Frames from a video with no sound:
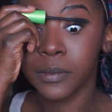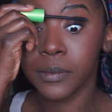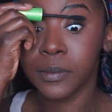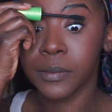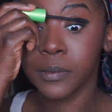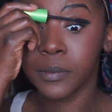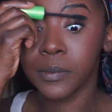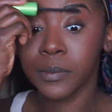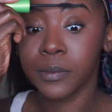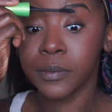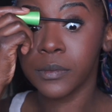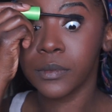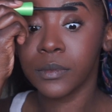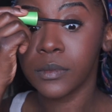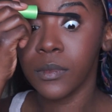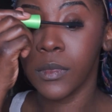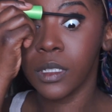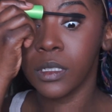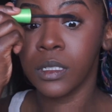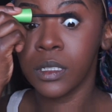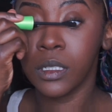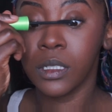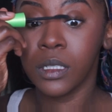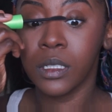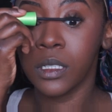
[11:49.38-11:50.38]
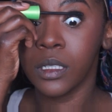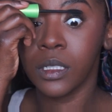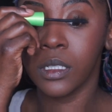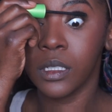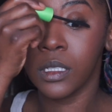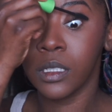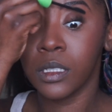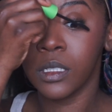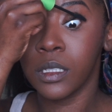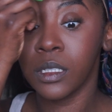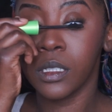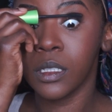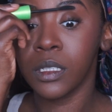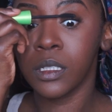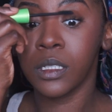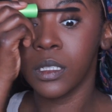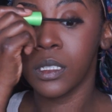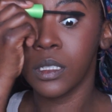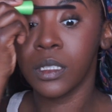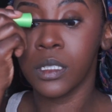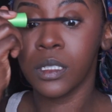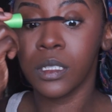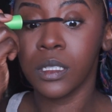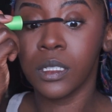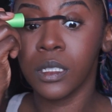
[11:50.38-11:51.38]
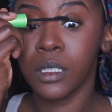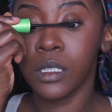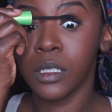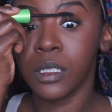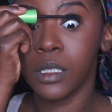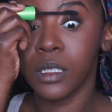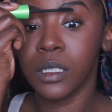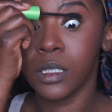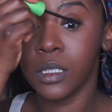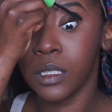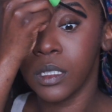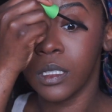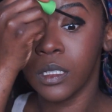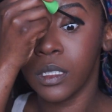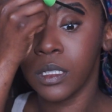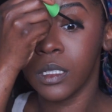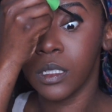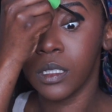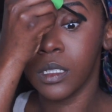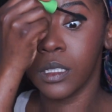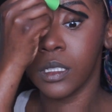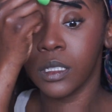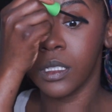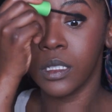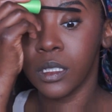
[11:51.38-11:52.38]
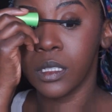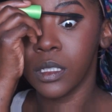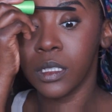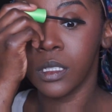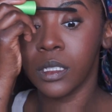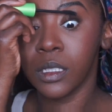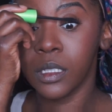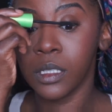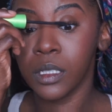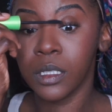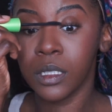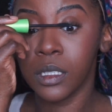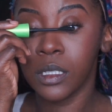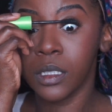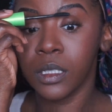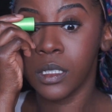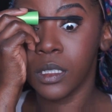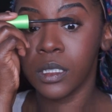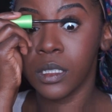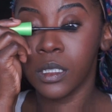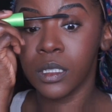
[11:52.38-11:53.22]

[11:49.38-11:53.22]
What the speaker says: Nothing is said.